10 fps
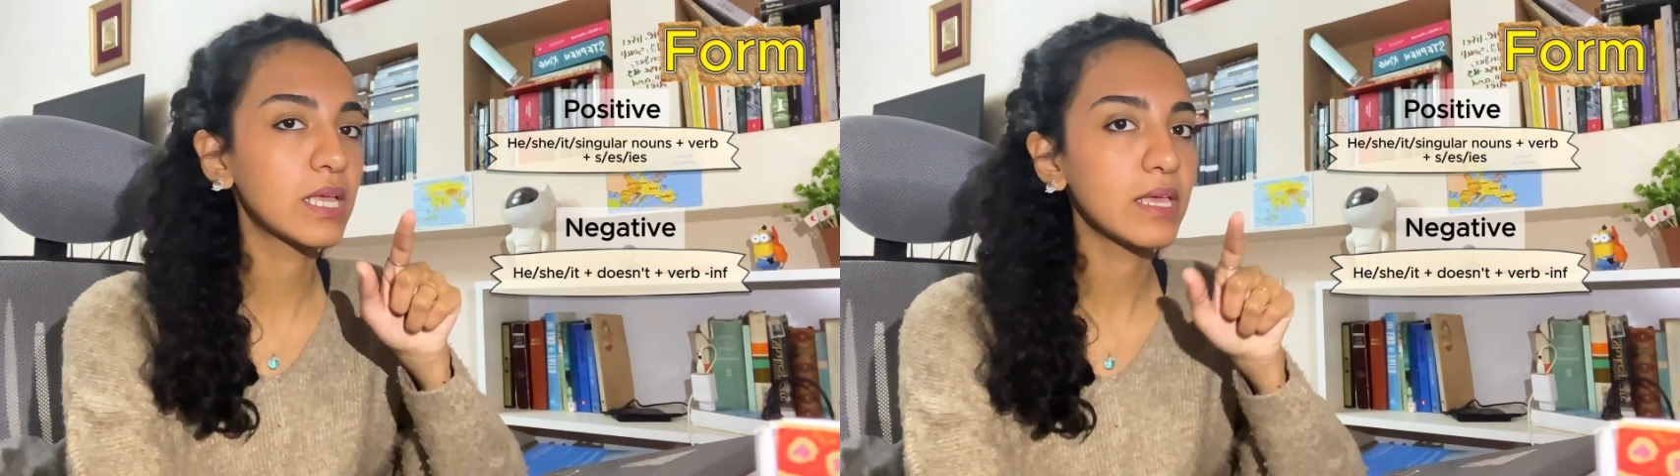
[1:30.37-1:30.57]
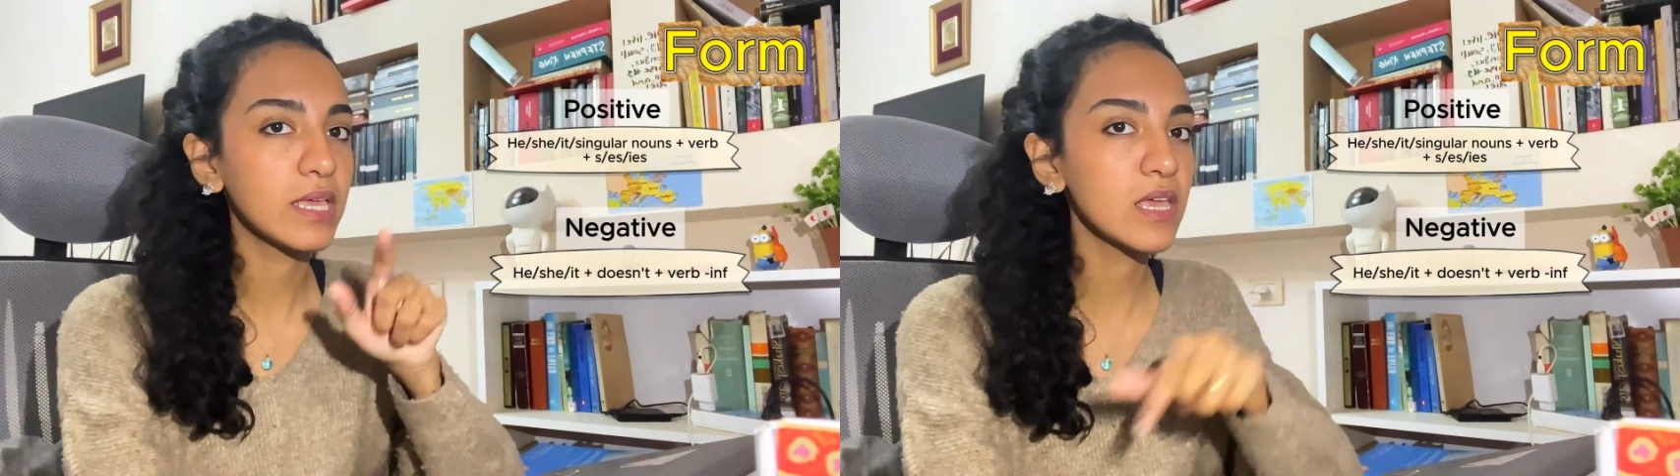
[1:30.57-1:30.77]

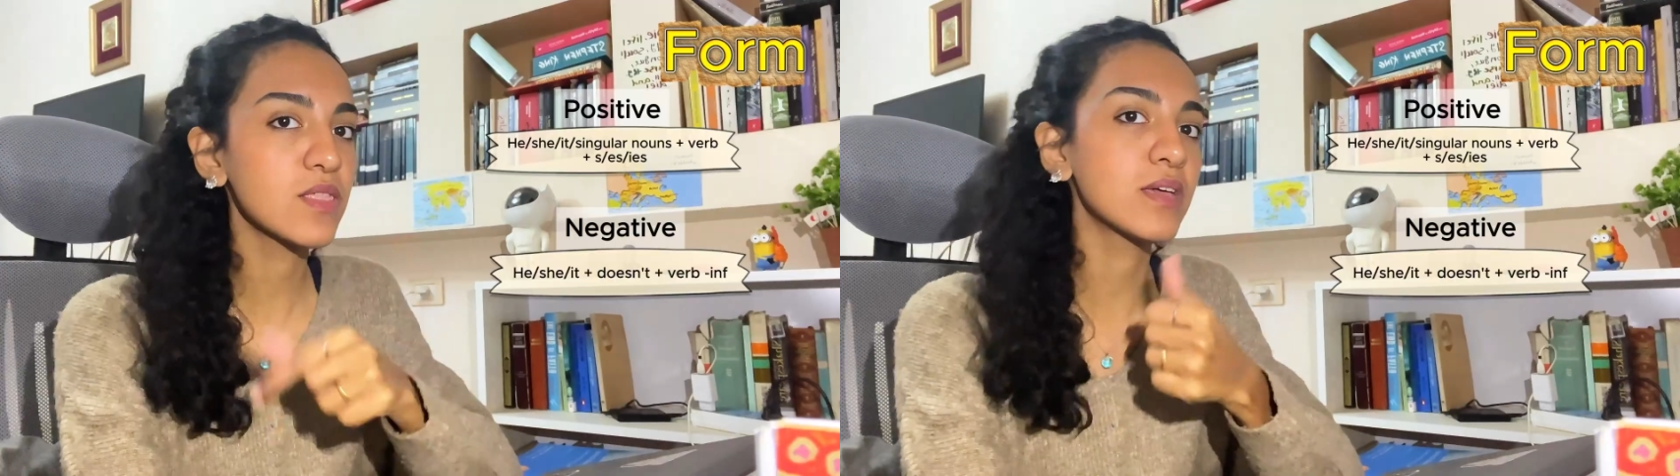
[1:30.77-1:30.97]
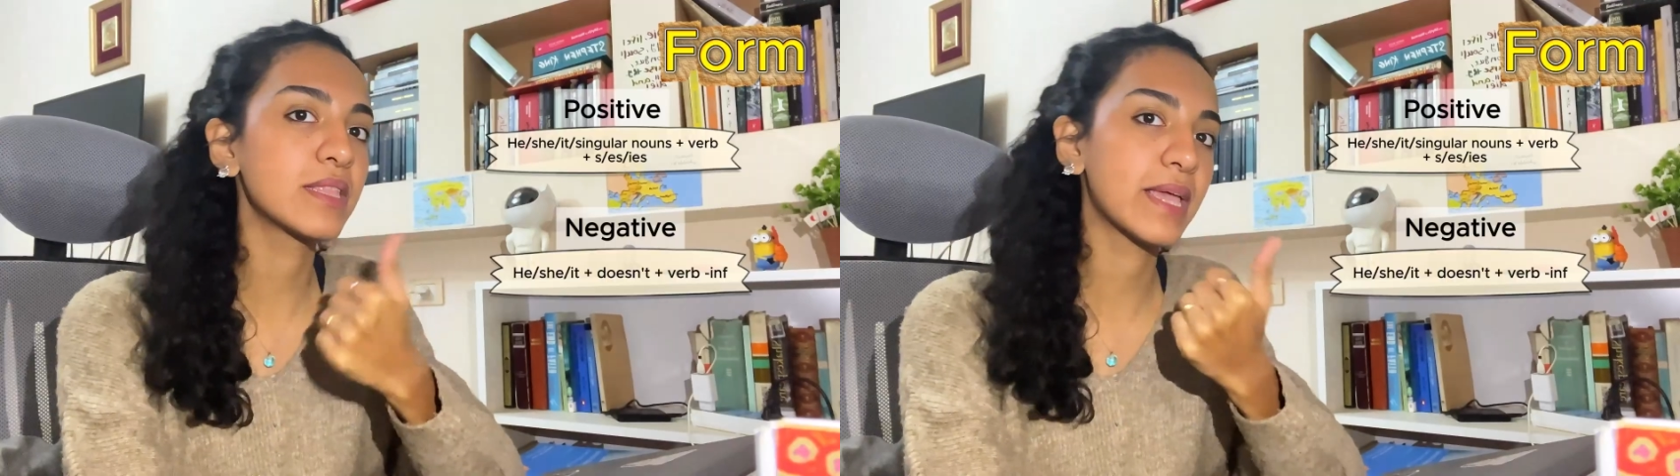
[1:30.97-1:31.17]

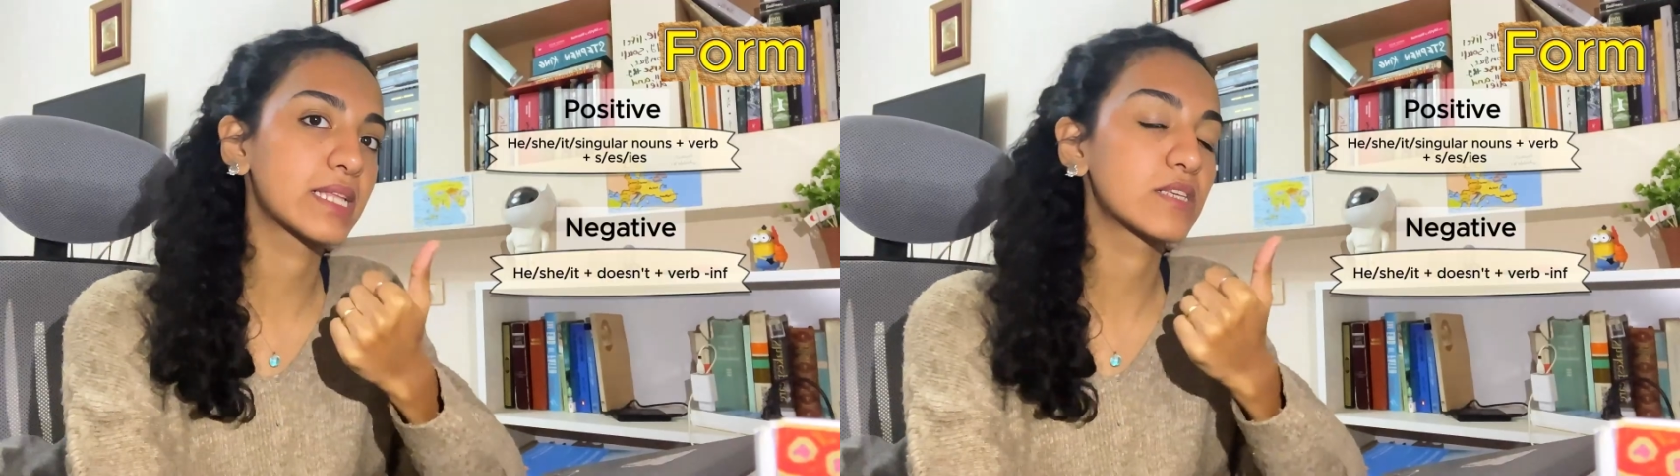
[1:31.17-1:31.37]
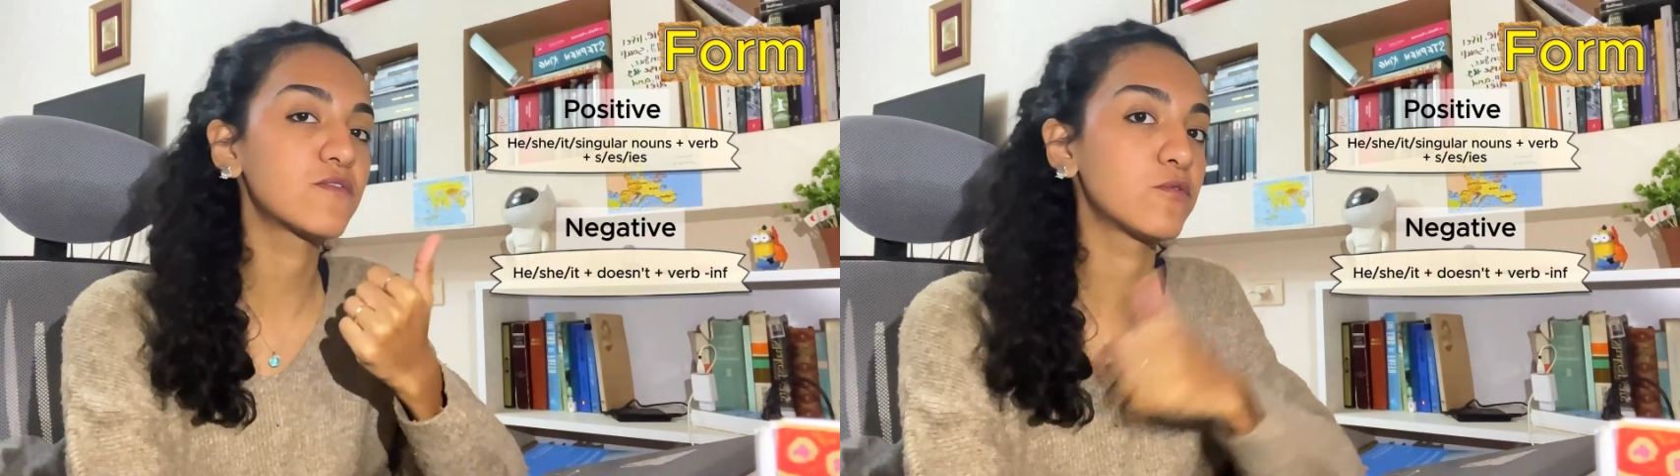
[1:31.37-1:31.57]
either in
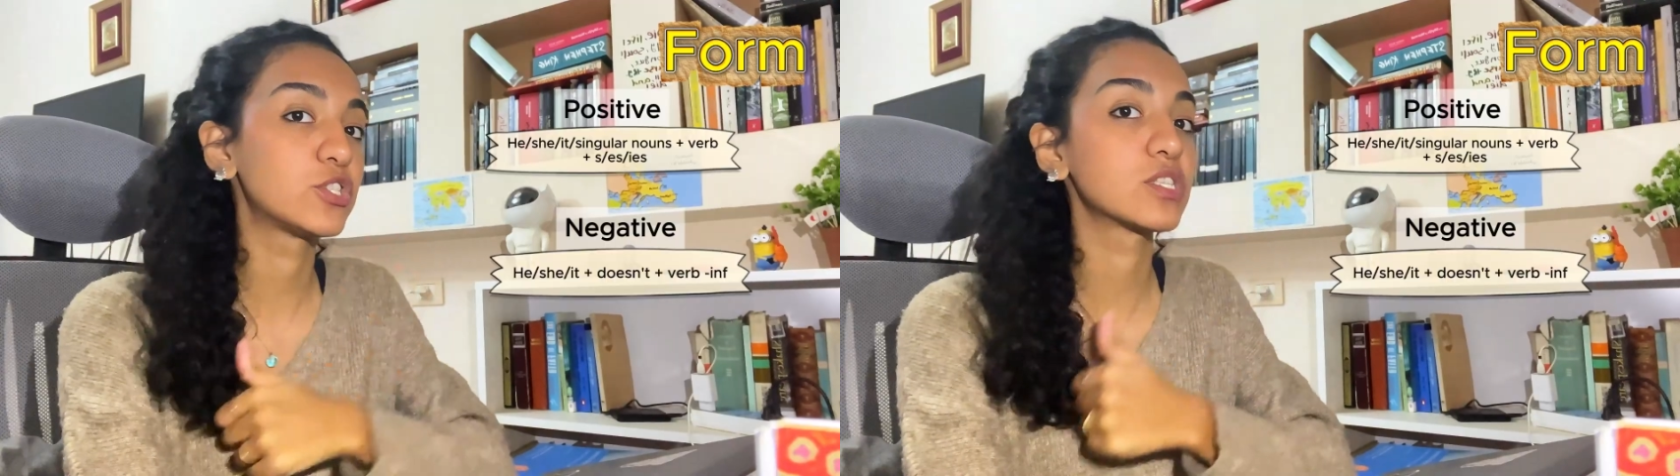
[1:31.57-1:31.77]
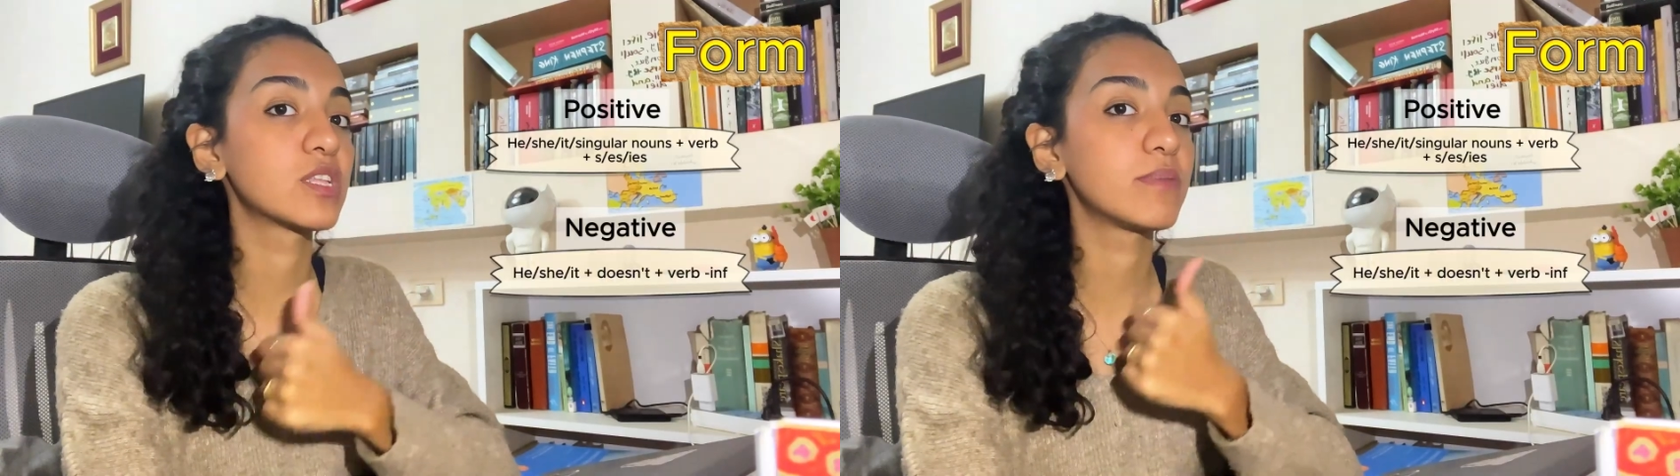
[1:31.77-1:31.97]
negative, which
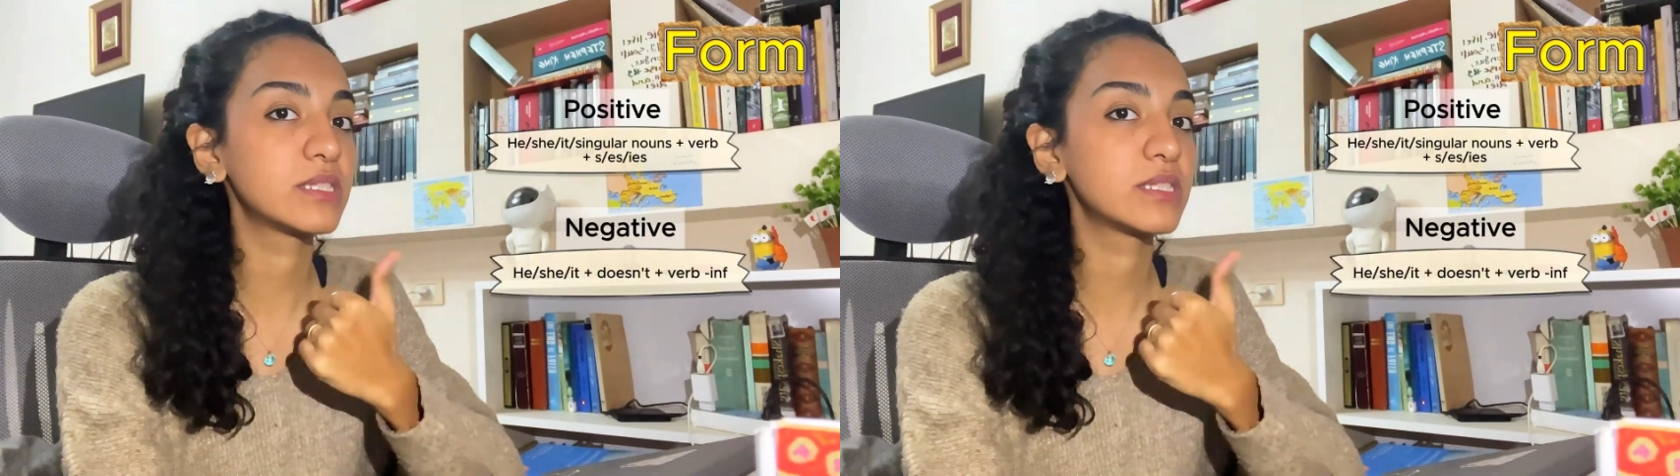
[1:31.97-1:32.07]
is going to be